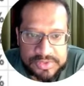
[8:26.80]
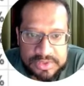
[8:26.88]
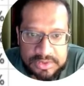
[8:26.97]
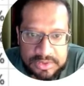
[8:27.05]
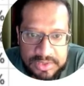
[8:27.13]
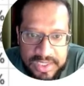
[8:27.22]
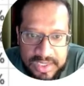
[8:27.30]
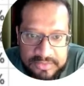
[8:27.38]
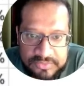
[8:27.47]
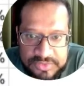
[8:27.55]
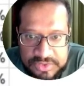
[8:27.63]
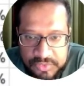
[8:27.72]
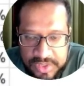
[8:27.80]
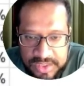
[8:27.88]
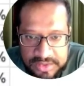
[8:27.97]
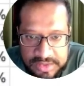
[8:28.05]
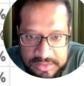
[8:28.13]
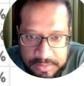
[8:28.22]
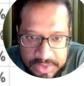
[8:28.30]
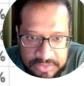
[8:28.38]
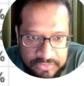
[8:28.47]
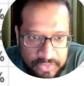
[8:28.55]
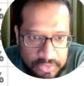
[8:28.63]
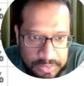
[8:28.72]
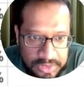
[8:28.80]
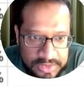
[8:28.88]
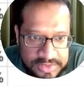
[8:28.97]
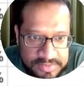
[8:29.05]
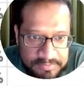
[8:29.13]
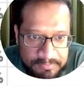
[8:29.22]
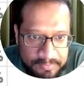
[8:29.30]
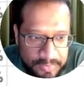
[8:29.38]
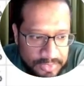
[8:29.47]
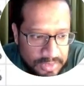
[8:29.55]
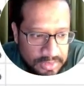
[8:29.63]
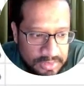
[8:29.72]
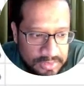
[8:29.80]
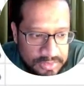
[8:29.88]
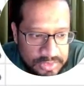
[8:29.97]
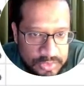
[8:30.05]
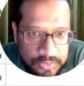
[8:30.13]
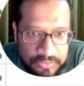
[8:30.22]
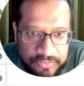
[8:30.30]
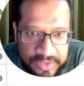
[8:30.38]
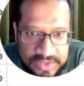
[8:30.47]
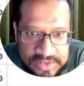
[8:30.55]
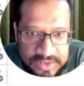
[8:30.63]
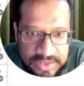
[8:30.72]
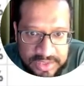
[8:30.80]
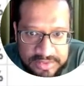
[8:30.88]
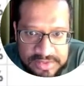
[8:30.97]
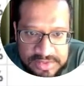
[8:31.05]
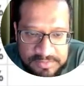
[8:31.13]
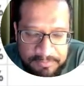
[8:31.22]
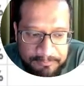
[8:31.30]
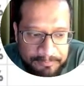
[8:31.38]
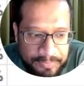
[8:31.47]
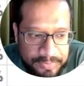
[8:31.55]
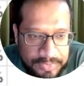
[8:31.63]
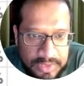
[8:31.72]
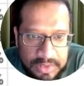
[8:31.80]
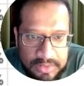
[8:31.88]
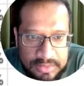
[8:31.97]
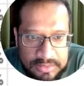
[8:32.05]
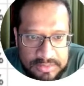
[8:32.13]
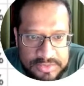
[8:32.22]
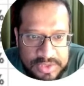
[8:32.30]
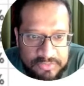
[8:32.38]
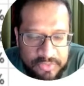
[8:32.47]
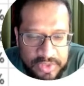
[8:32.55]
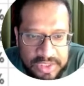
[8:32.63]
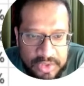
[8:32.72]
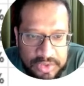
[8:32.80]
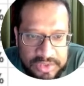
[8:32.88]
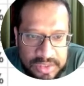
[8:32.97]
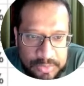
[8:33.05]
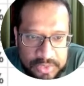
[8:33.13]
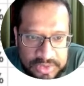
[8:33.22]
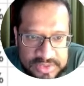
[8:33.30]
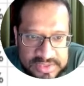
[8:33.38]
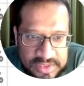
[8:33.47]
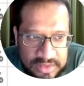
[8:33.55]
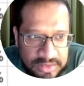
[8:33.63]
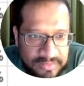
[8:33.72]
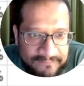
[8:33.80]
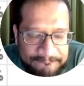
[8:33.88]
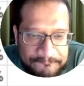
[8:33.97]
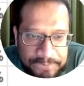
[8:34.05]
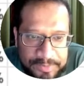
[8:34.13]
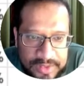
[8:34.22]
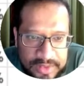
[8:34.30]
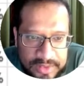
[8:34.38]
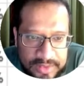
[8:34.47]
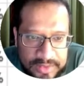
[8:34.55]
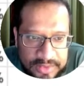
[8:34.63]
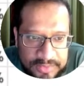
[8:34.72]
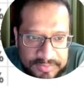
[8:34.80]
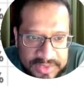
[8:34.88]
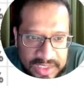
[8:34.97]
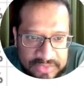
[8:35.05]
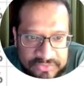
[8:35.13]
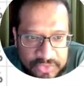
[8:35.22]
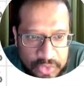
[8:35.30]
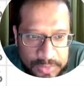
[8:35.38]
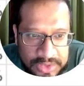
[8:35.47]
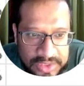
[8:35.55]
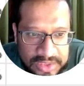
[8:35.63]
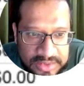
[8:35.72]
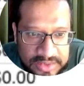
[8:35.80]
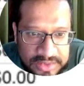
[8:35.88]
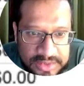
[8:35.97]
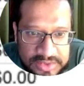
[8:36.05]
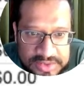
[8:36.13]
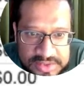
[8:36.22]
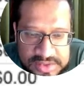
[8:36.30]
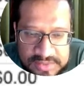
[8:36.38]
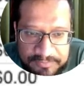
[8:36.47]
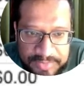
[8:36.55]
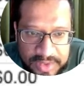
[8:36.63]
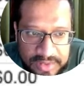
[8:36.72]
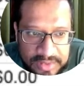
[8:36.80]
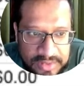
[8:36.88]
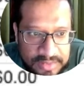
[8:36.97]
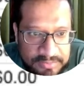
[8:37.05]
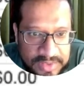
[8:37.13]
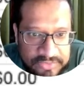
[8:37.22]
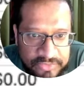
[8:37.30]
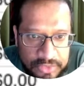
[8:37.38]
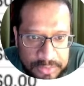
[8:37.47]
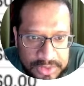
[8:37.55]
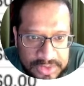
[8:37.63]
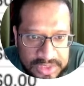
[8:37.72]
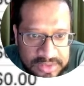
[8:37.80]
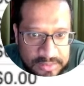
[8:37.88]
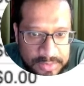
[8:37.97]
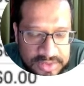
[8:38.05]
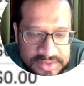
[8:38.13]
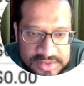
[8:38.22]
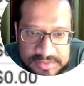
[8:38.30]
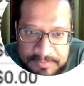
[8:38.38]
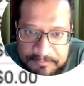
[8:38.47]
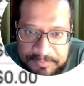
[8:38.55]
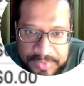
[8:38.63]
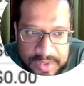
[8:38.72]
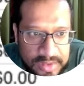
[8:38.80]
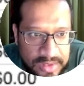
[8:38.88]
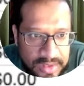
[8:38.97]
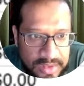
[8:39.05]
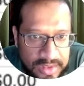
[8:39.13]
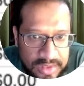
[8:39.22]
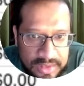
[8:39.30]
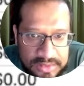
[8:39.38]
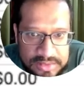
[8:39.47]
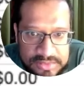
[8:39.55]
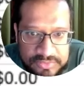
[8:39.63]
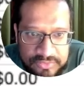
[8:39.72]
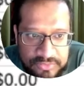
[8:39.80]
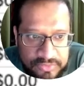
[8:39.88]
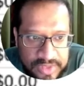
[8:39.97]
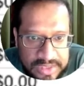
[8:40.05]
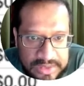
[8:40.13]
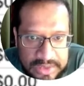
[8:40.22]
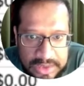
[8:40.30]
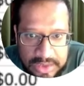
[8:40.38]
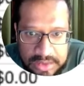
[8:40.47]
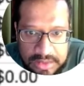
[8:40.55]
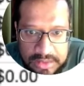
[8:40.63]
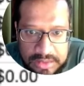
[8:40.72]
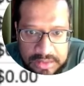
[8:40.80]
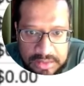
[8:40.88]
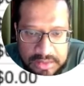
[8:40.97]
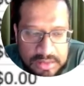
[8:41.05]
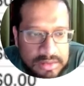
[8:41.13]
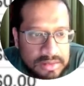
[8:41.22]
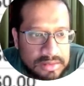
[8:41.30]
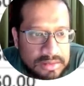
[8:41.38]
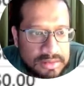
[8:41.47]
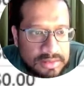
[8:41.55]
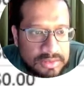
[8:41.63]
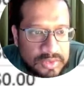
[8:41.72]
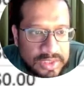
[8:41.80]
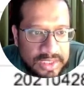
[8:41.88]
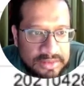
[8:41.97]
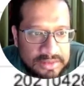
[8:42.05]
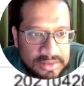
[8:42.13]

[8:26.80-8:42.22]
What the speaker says: the left, right, and mid formulas to fix the dates. So I've already got them on this cell. The left formula to get the years, mid formula to get the months, and finally to get the